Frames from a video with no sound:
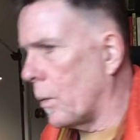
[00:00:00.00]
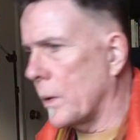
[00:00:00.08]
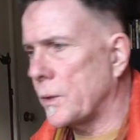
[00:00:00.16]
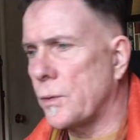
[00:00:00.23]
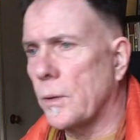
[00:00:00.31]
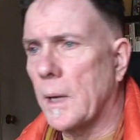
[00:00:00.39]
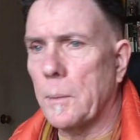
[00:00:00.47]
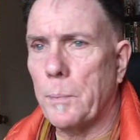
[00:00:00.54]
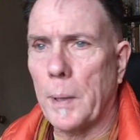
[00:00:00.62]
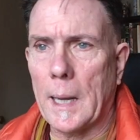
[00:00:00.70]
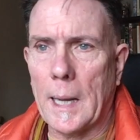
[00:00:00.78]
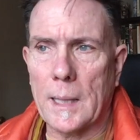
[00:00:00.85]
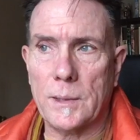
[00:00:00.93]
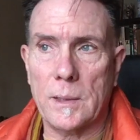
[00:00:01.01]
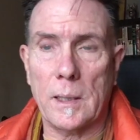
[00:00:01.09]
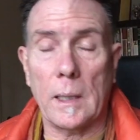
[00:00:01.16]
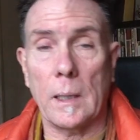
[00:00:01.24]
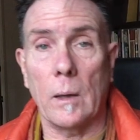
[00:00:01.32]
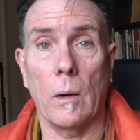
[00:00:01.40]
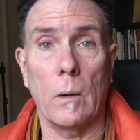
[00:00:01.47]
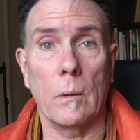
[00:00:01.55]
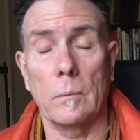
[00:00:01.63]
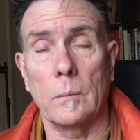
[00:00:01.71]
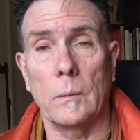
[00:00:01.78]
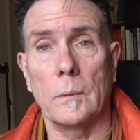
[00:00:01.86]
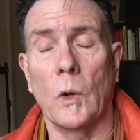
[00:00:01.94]
once you get past the,
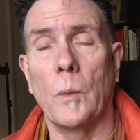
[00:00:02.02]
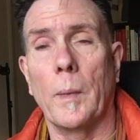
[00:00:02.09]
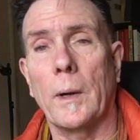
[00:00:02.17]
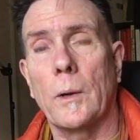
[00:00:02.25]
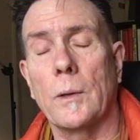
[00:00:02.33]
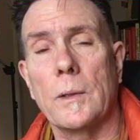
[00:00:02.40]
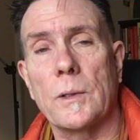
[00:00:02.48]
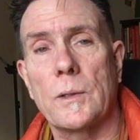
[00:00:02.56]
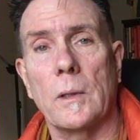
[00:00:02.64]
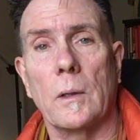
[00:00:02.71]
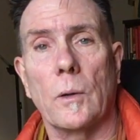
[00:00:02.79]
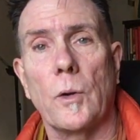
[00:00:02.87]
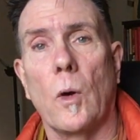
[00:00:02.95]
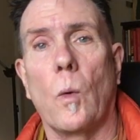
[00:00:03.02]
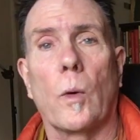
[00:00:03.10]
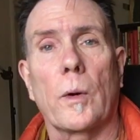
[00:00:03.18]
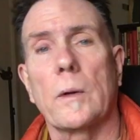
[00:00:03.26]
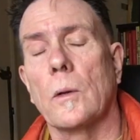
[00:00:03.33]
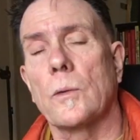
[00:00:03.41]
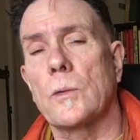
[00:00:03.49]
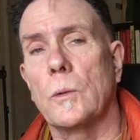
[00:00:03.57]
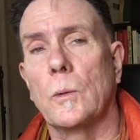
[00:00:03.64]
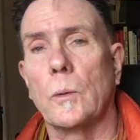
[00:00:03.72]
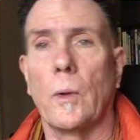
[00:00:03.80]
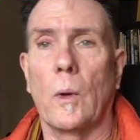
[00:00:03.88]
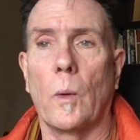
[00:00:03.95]
oh my goodness, no work, no
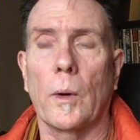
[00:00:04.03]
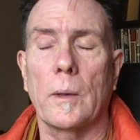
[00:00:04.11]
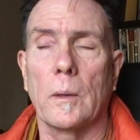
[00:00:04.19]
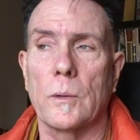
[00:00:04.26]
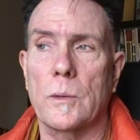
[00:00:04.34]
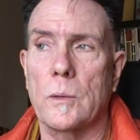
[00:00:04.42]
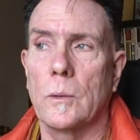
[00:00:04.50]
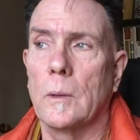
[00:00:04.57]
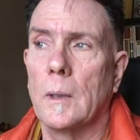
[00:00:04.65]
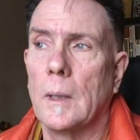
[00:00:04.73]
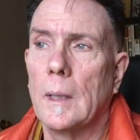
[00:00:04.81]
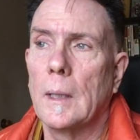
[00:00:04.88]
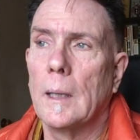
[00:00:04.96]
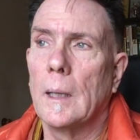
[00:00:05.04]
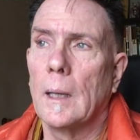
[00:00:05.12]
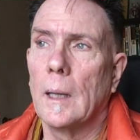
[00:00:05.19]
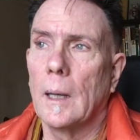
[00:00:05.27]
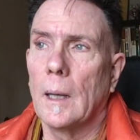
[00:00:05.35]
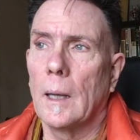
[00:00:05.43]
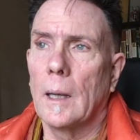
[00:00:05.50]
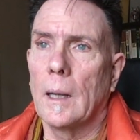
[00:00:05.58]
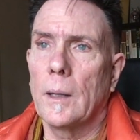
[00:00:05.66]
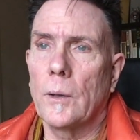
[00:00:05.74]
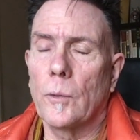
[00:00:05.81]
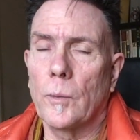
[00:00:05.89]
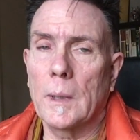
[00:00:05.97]
school, no work, no school,
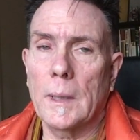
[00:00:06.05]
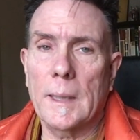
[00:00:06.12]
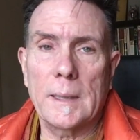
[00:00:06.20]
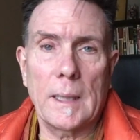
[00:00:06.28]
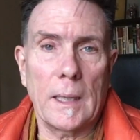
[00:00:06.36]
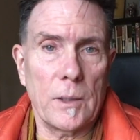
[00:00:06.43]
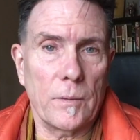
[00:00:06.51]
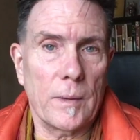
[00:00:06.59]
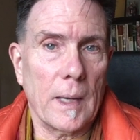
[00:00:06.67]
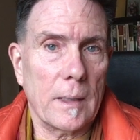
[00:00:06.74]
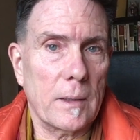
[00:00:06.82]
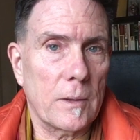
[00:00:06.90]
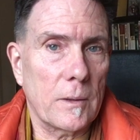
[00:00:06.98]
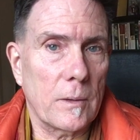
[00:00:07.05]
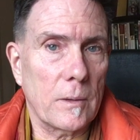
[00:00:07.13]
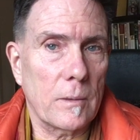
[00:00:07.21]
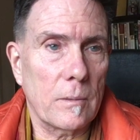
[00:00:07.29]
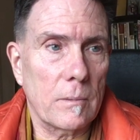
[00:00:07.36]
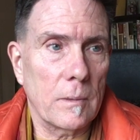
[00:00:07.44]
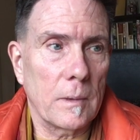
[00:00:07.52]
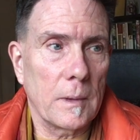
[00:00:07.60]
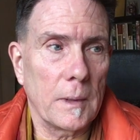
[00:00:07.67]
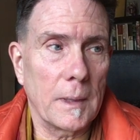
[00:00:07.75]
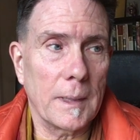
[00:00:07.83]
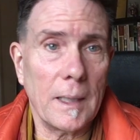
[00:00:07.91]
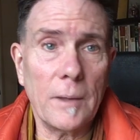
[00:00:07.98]
you realize that you got
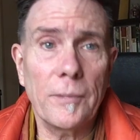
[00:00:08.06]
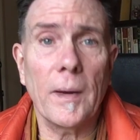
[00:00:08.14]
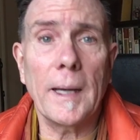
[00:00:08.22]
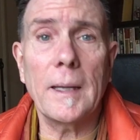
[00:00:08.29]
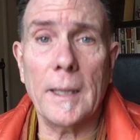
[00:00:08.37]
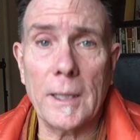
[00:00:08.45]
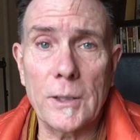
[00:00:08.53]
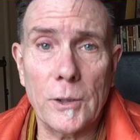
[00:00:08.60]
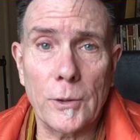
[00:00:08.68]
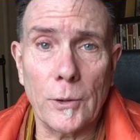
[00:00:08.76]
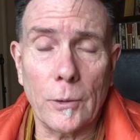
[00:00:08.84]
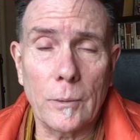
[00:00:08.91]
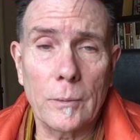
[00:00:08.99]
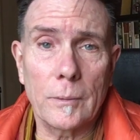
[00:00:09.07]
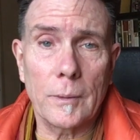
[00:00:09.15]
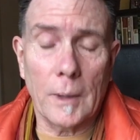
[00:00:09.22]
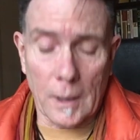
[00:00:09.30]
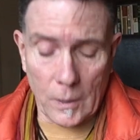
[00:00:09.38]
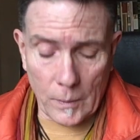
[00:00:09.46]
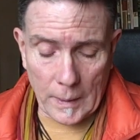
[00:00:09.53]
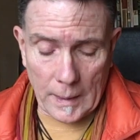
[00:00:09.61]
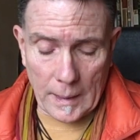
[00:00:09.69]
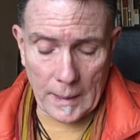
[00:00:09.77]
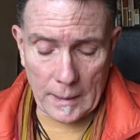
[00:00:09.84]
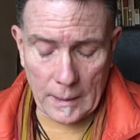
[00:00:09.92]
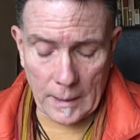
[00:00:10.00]
to find things to do, and
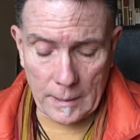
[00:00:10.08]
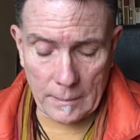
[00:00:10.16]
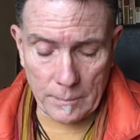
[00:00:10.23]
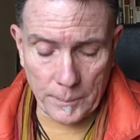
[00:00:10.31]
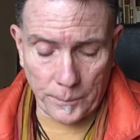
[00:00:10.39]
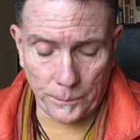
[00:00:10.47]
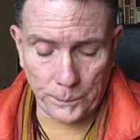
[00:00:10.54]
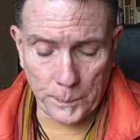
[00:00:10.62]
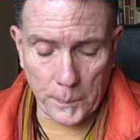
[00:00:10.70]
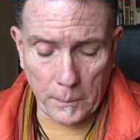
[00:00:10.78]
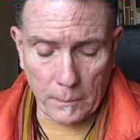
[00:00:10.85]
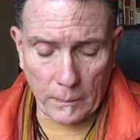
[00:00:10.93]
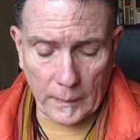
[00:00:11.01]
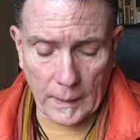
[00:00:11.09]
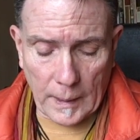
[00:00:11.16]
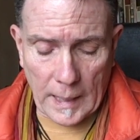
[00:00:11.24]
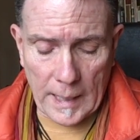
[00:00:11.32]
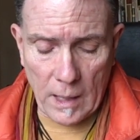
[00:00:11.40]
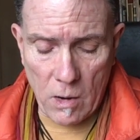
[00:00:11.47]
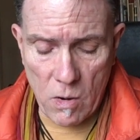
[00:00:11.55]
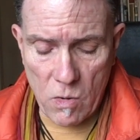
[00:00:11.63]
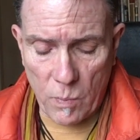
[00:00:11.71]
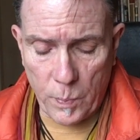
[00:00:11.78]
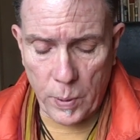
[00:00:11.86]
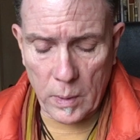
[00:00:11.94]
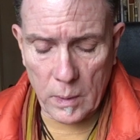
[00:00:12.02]
I
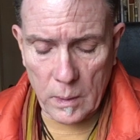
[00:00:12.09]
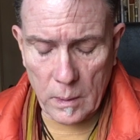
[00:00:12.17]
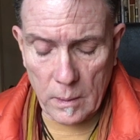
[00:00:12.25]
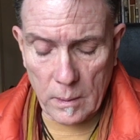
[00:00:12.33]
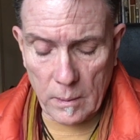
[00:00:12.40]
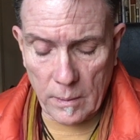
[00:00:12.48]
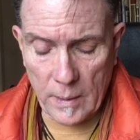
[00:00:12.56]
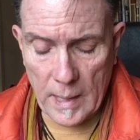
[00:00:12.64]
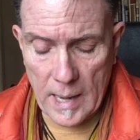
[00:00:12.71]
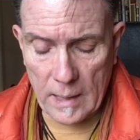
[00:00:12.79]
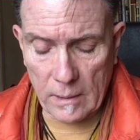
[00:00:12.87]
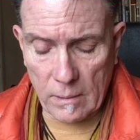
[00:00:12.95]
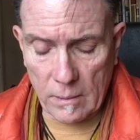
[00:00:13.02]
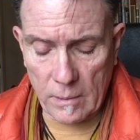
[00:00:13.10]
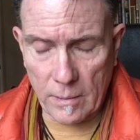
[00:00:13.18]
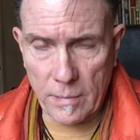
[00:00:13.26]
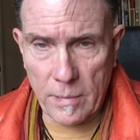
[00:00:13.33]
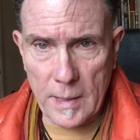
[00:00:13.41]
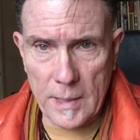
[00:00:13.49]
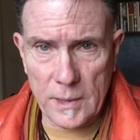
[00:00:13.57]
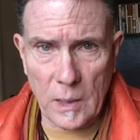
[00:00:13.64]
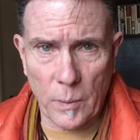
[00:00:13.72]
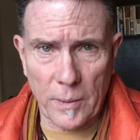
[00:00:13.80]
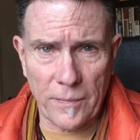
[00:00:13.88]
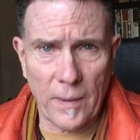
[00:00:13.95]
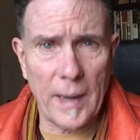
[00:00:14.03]
hope that the things that
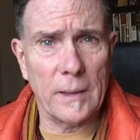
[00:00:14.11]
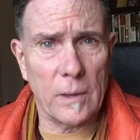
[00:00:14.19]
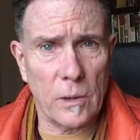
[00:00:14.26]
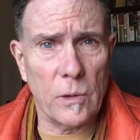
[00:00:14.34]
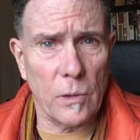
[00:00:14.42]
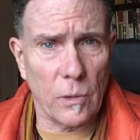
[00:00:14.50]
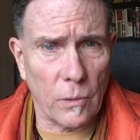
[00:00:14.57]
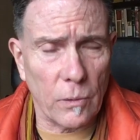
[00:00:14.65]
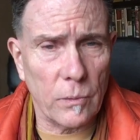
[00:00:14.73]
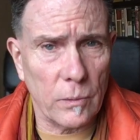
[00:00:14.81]
we find to do